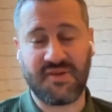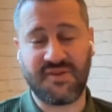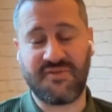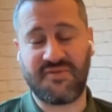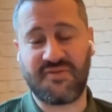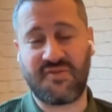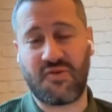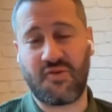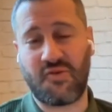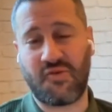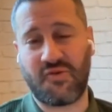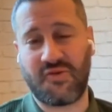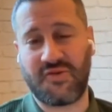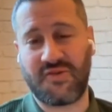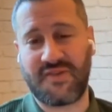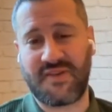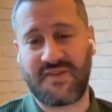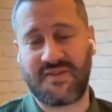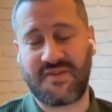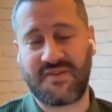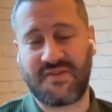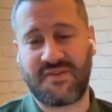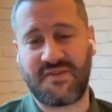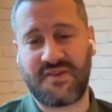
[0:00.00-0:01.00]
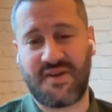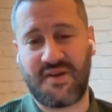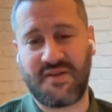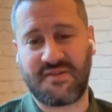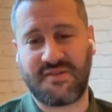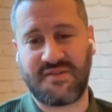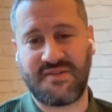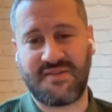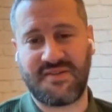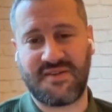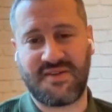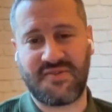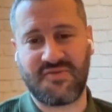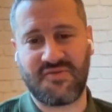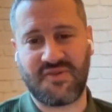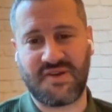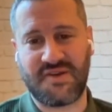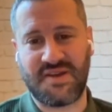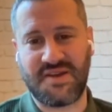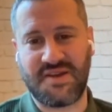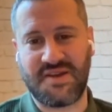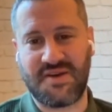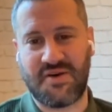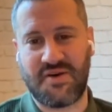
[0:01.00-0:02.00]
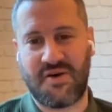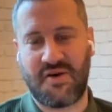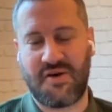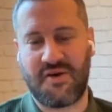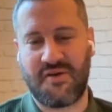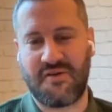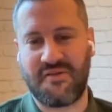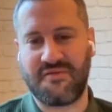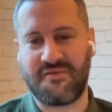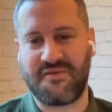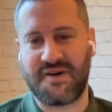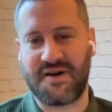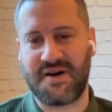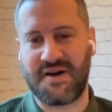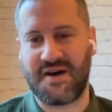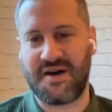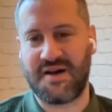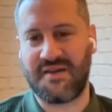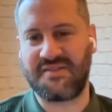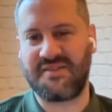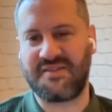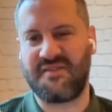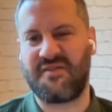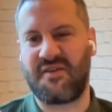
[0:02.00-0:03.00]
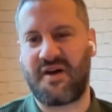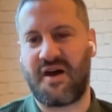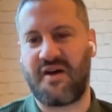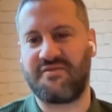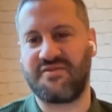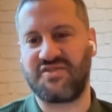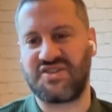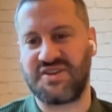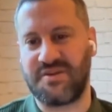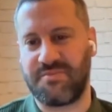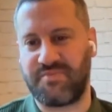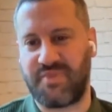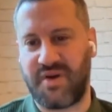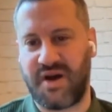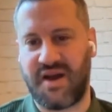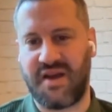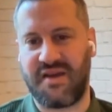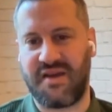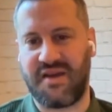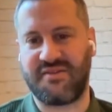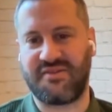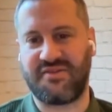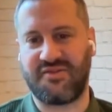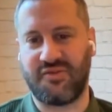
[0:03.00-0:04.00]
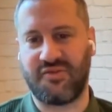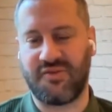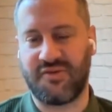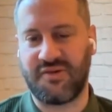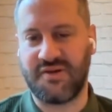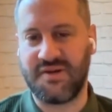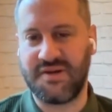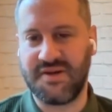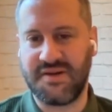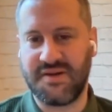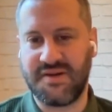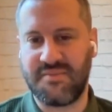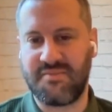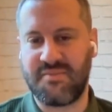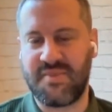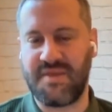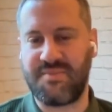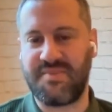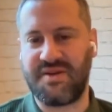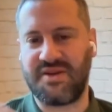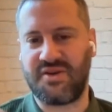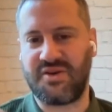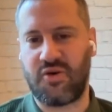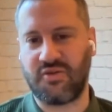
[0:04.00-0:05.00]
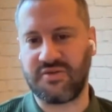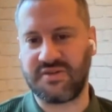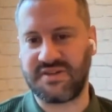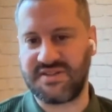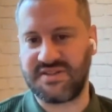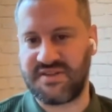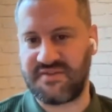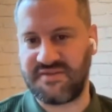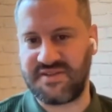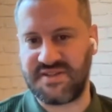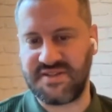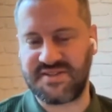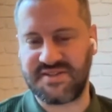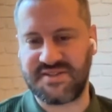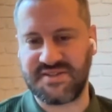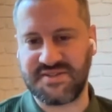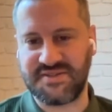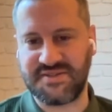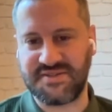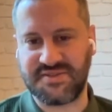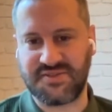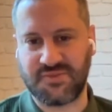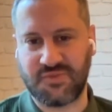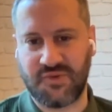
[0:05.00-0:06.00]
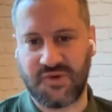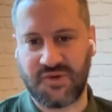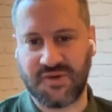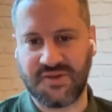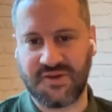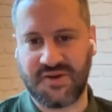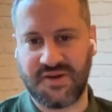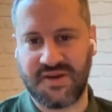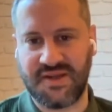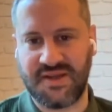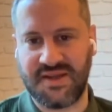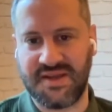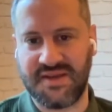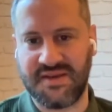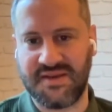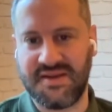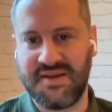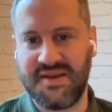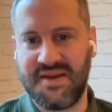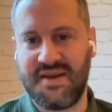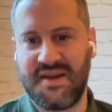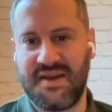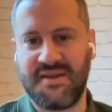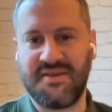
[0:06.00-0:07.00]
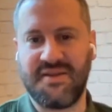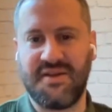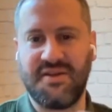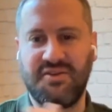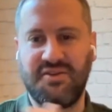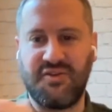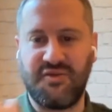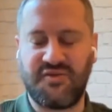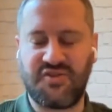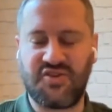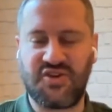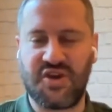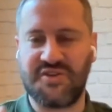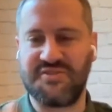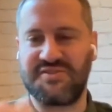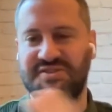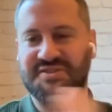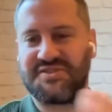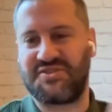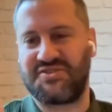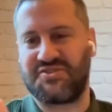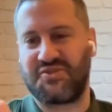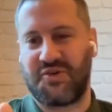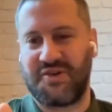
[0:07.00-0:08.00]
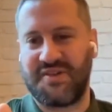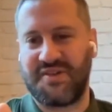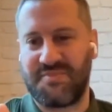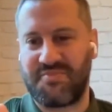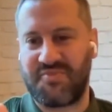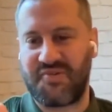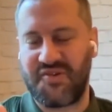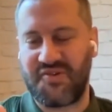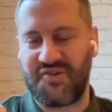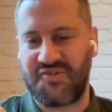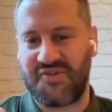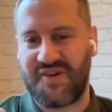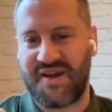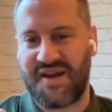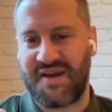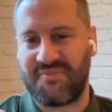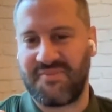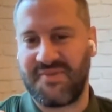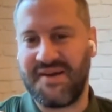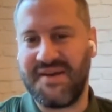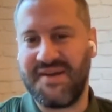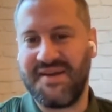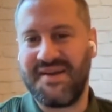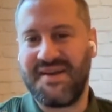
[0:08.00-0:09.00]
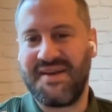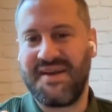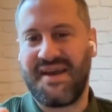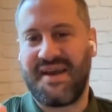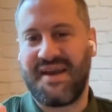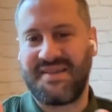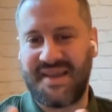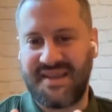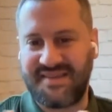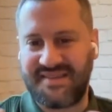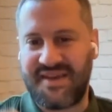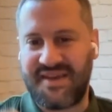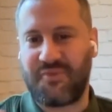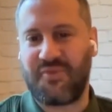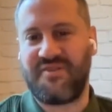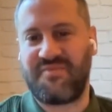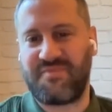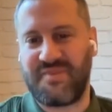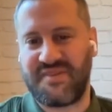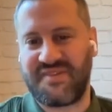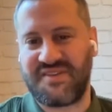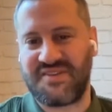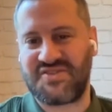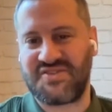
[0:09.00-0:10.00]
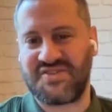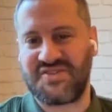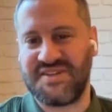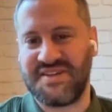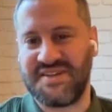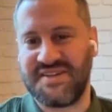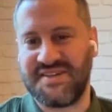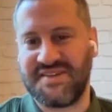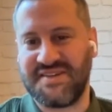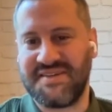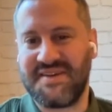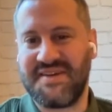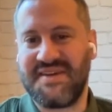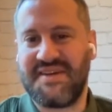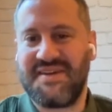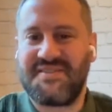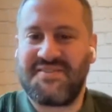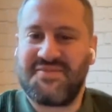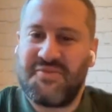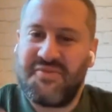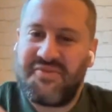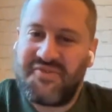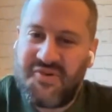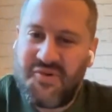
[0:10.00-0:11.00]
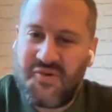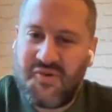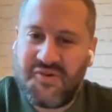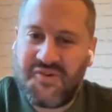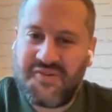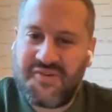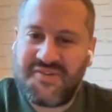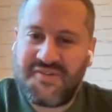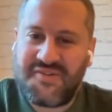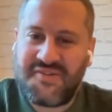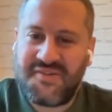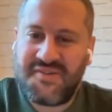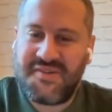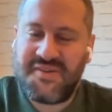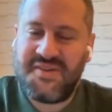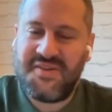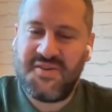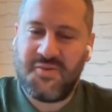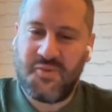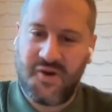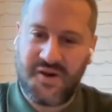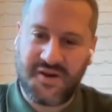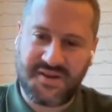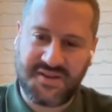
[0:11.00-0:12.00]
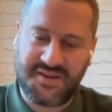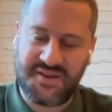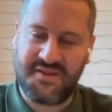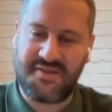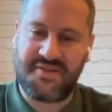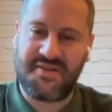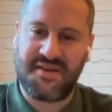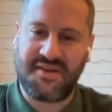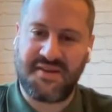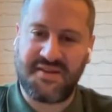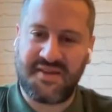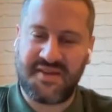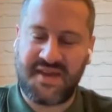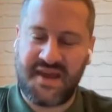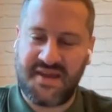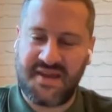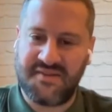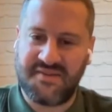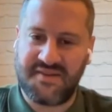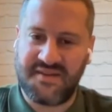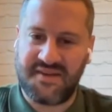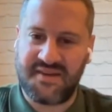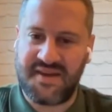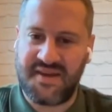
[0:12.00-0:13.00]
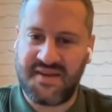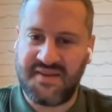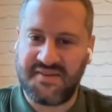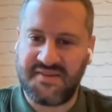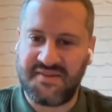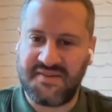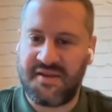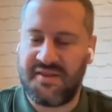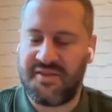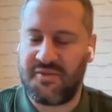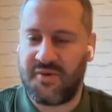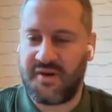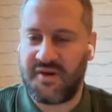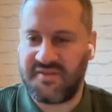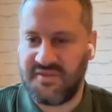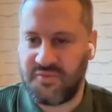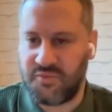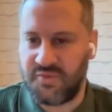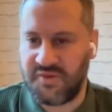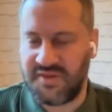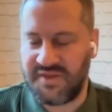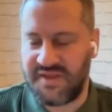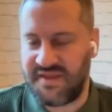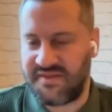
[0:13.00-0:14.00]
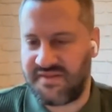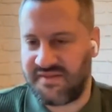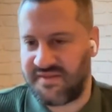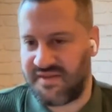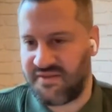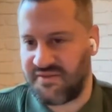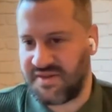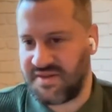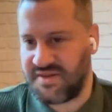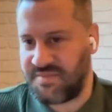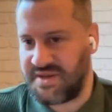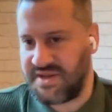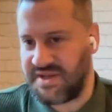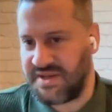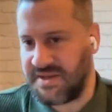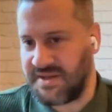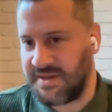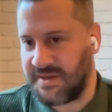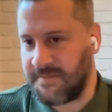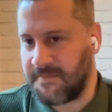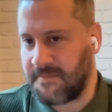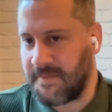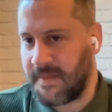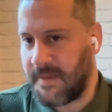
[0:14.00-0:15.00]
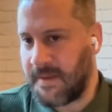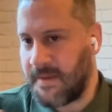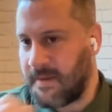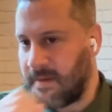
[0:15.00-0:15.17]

But of course, there's a certain degree of survivorship bias, or maybe cognitive dissonance or whatnot here, in that you've chosen to join the program. And that's how we've positioned it. So of course, you are going to think that is the case. Otherwise, you wouldn't necessarily be here.